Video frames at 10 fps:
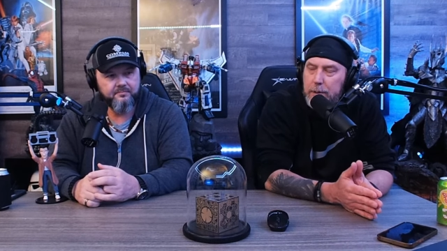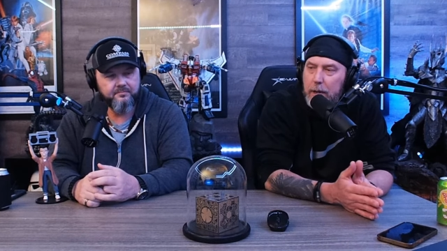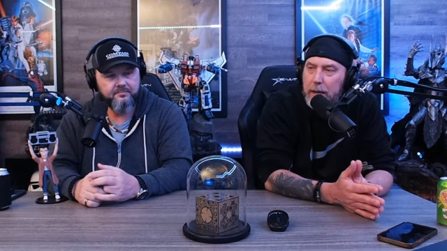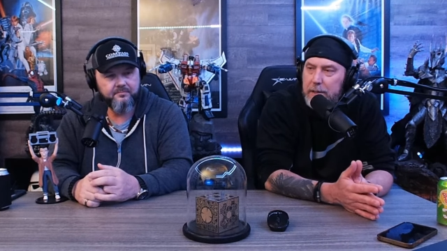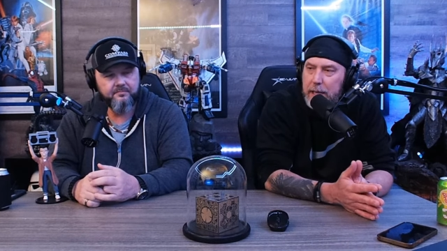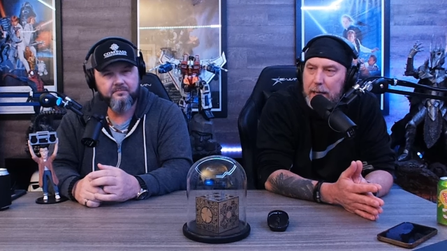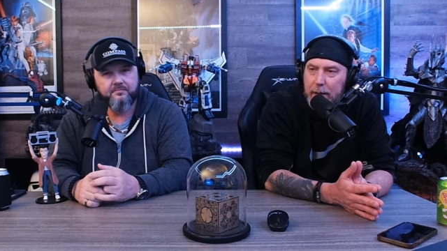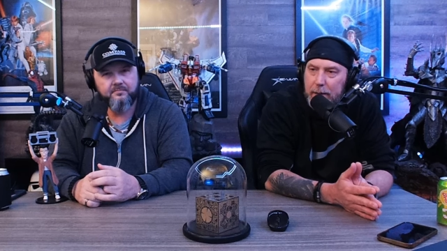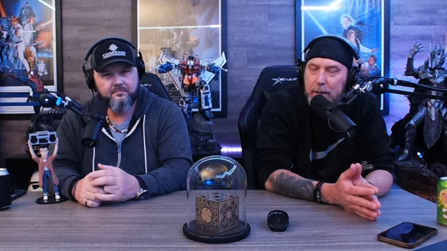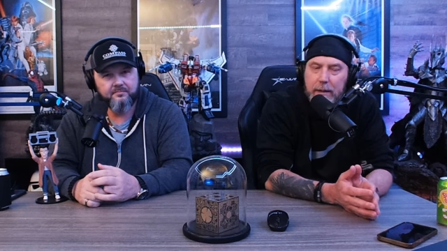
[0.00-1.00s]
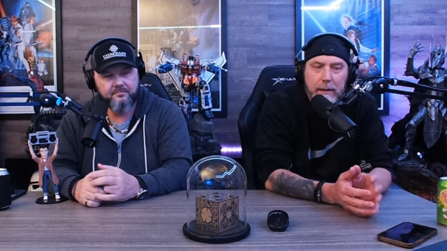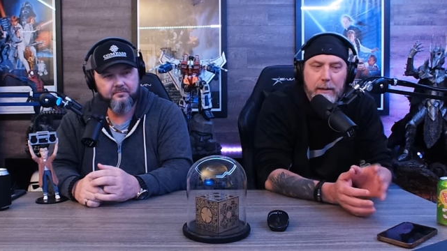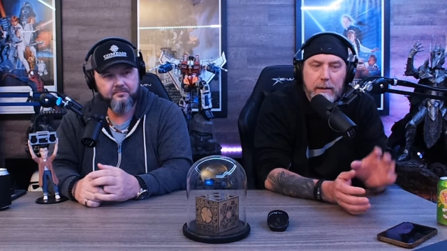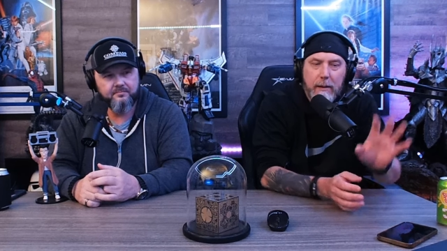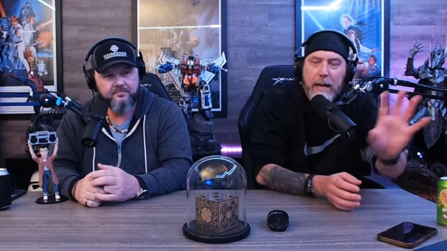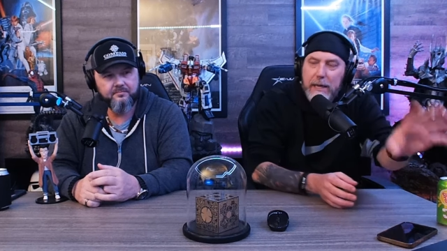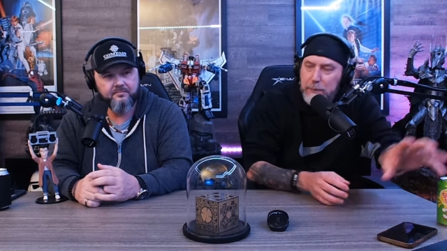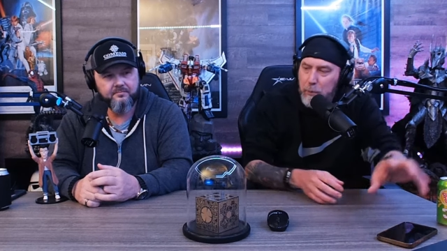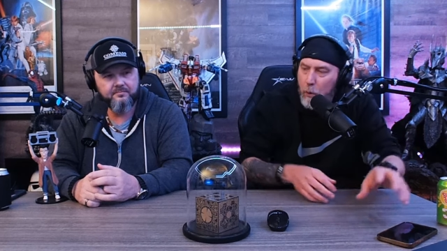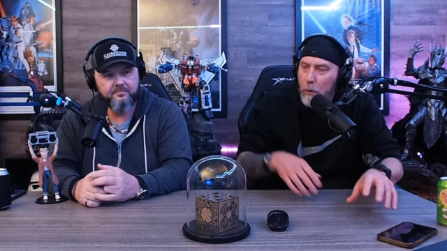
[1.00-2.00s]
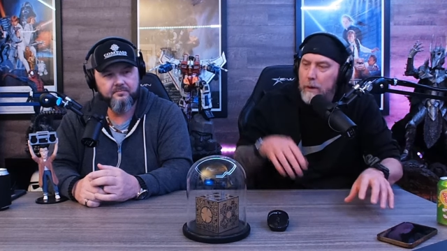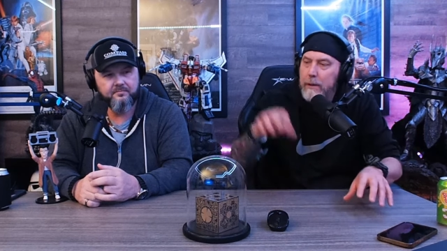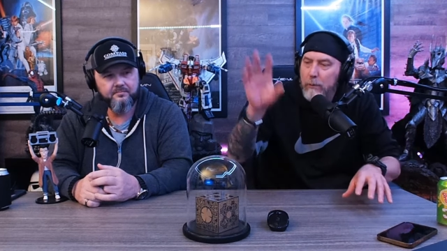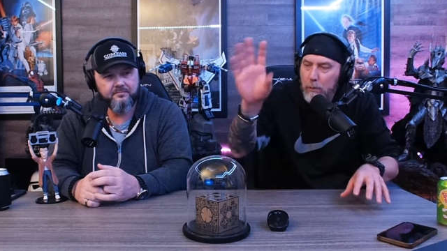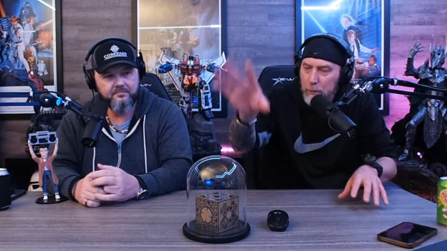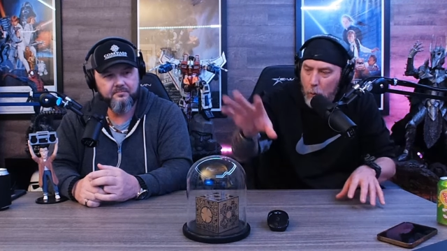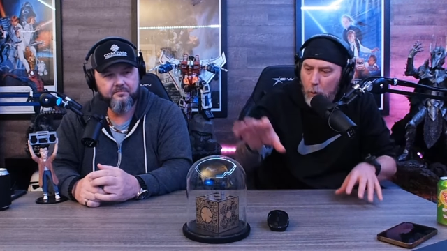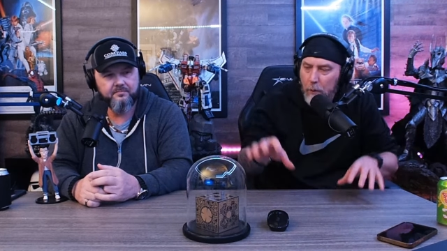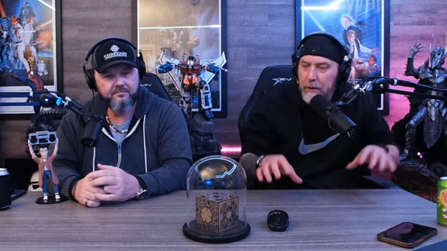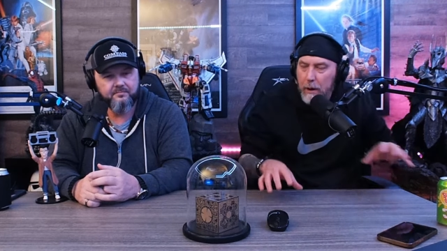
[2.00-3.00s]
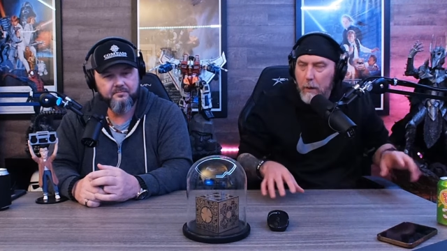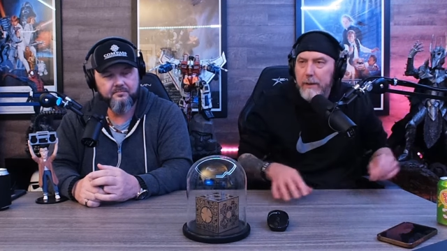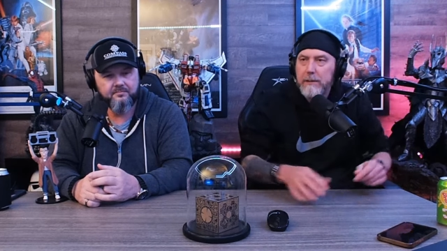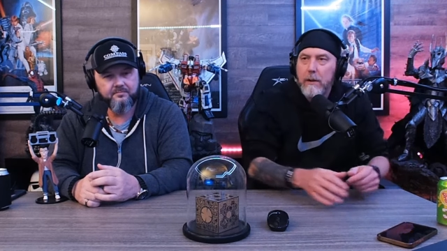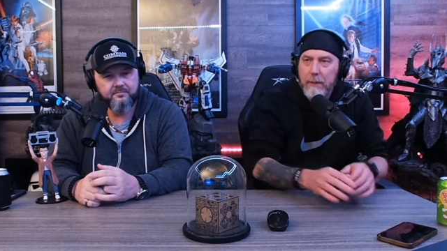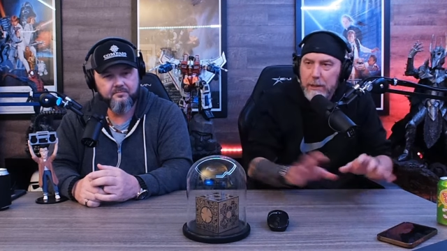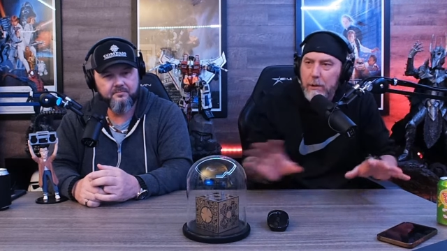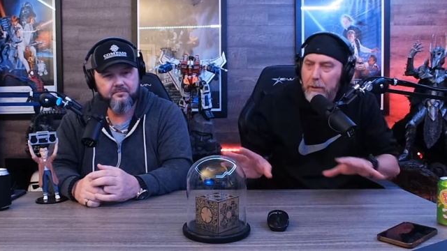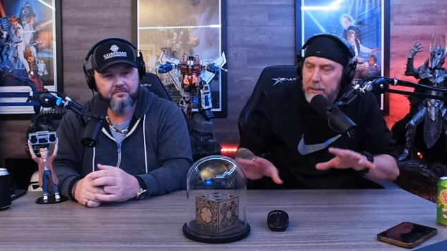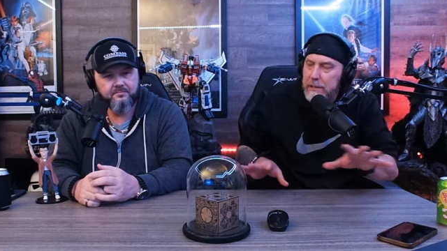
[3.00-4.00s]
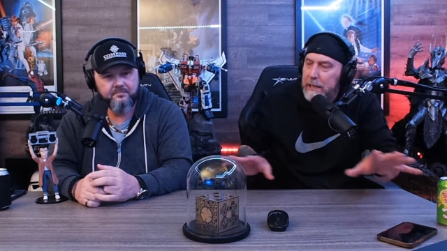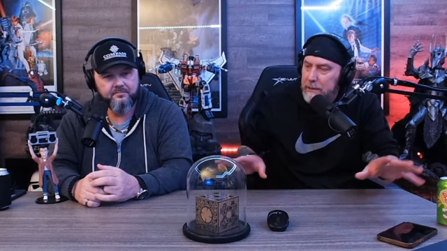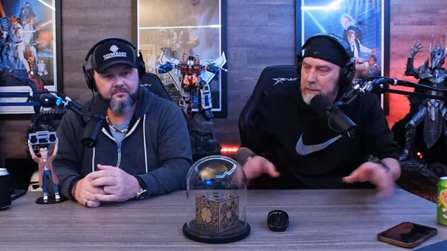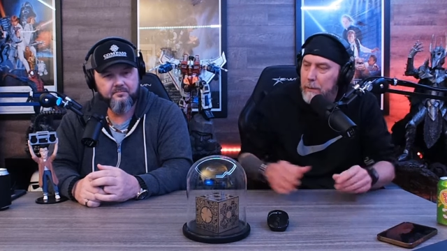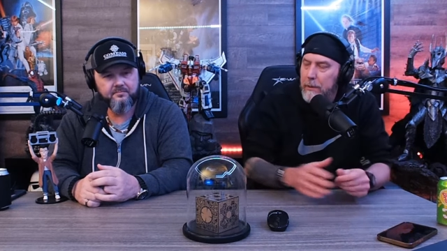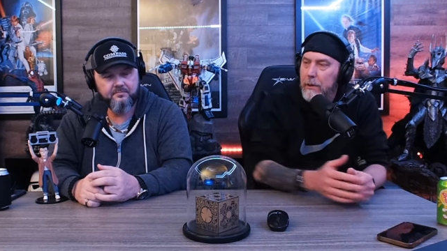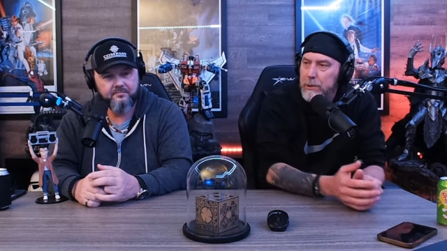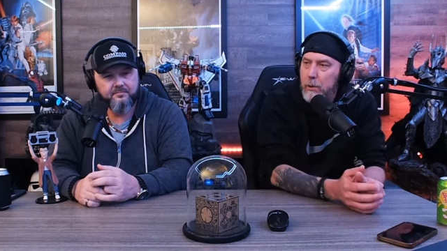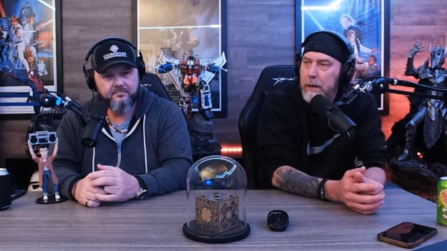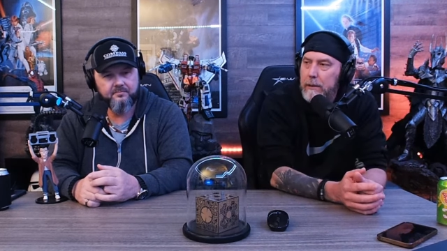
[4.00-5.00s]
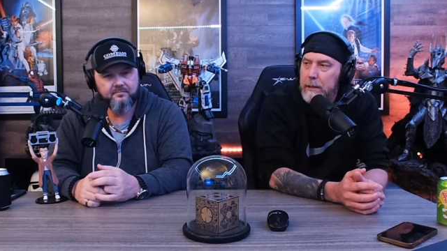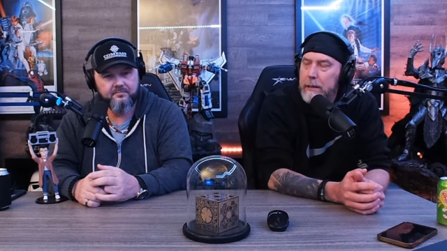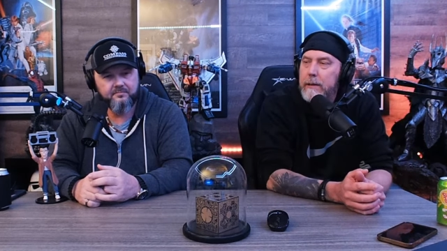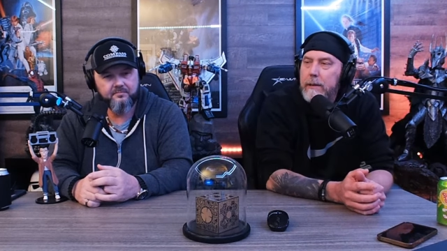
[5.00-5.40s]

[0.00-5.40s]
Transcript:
Speaker 1: You're not seeing Lannisport in the north and all that stuff. I mean, you're going to see some of those quickly,